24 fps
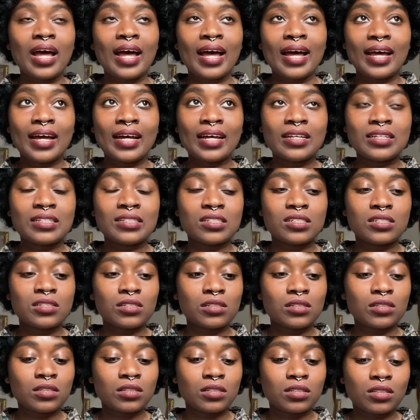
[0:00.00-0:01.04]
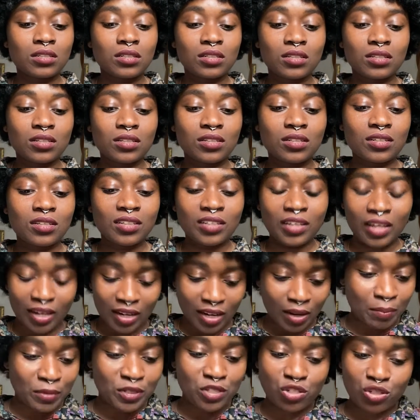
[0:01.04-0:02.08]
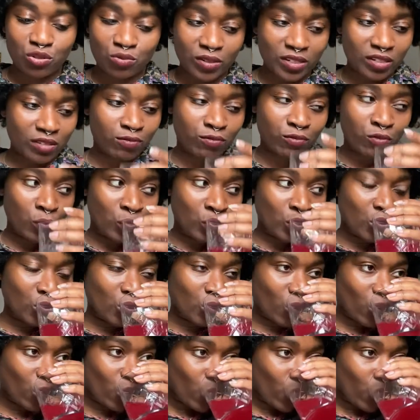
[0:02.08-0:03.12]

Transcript: And yeah, let me just read it for you.